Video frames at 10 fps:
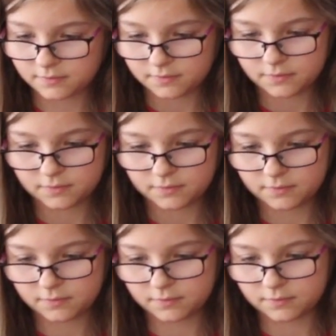
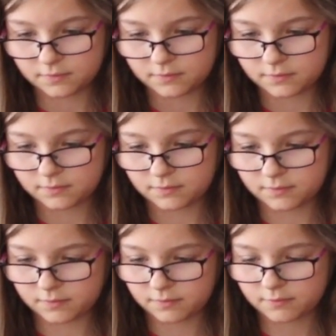
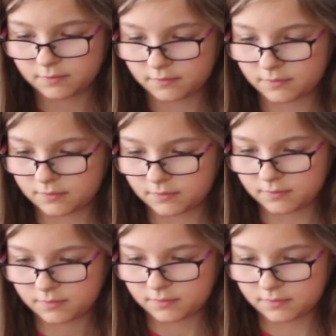
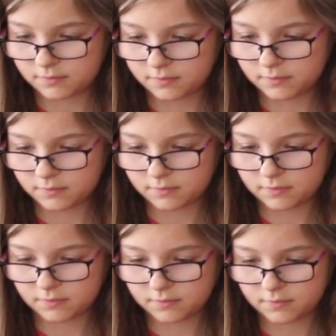
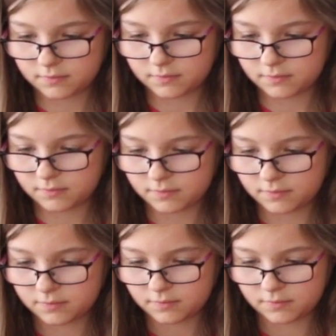
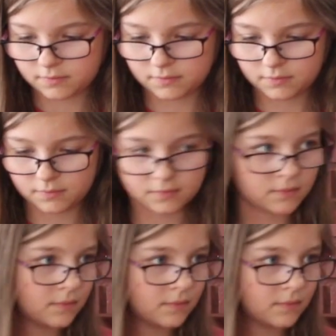No words are spoken by the person on screen.